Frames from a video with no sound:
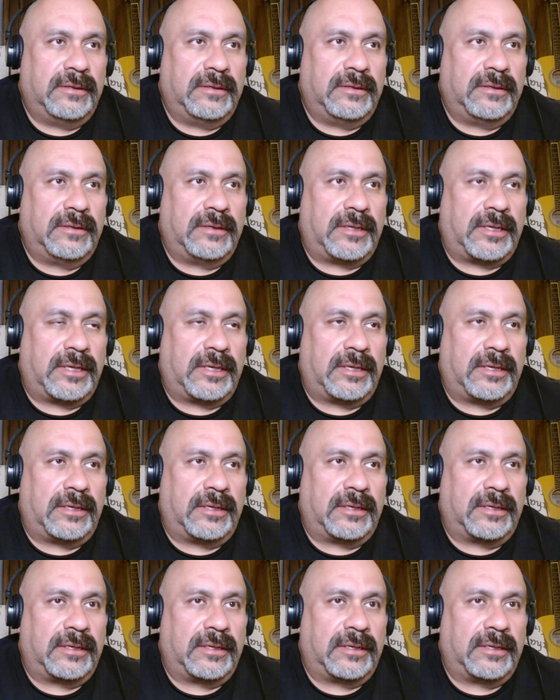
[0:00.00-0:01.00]

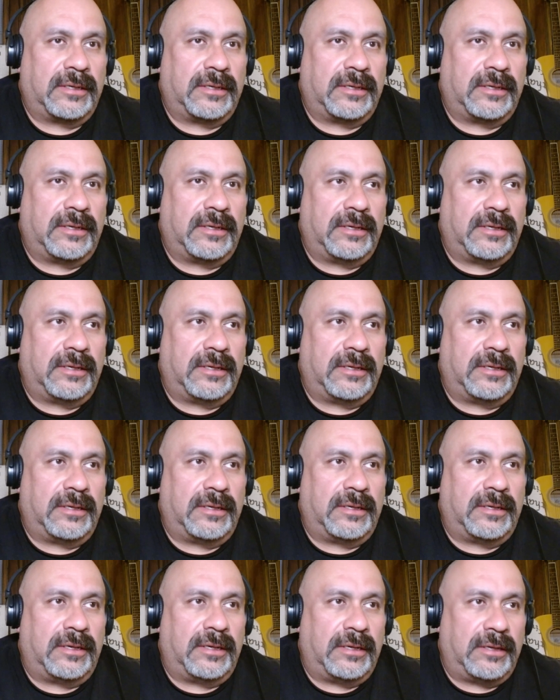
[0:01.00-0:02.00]
And
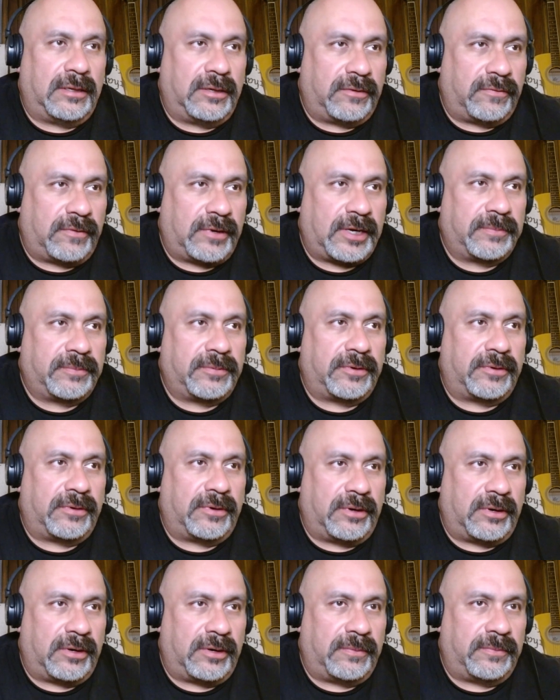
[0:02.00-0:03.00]
I unwrapped her
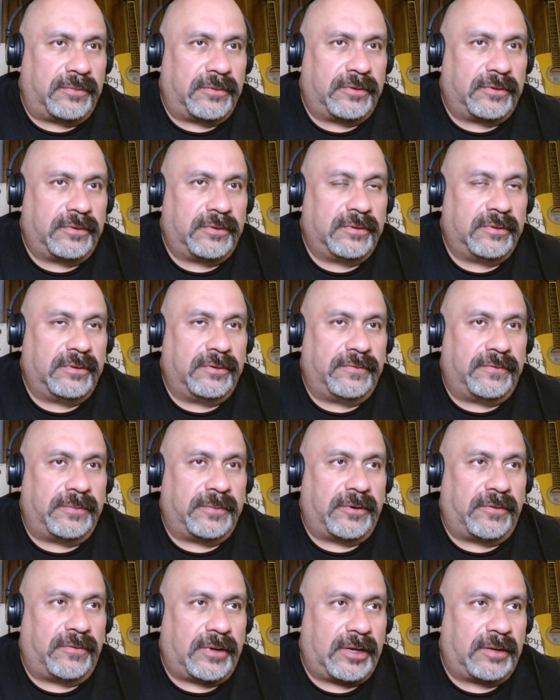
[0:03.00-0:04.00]
arms from
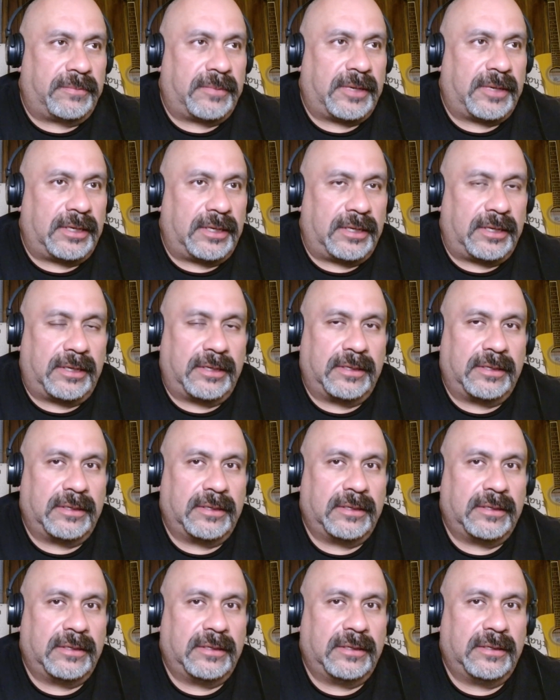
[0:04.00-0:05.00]
around my leg
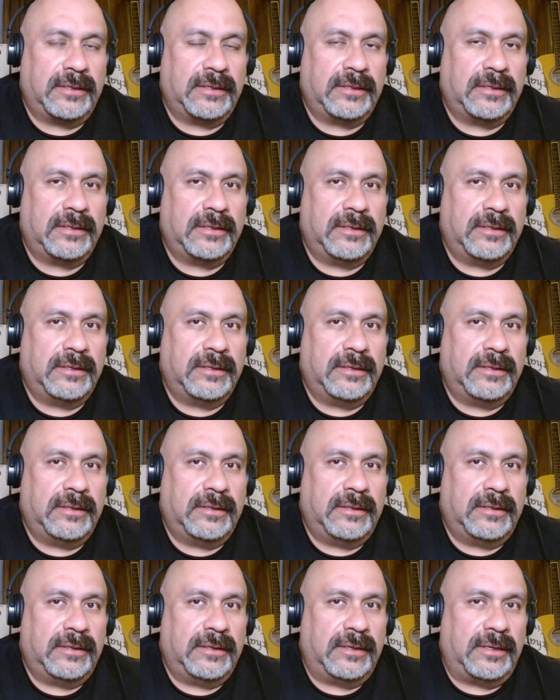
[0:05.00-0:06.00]

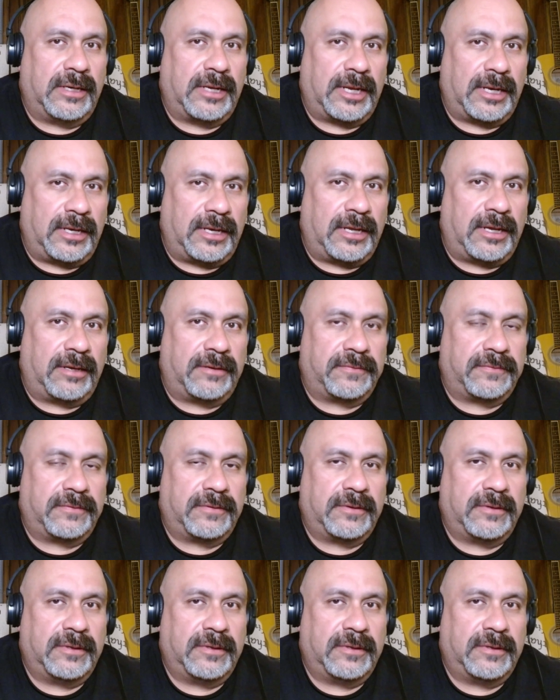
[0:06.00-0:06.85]
and I left.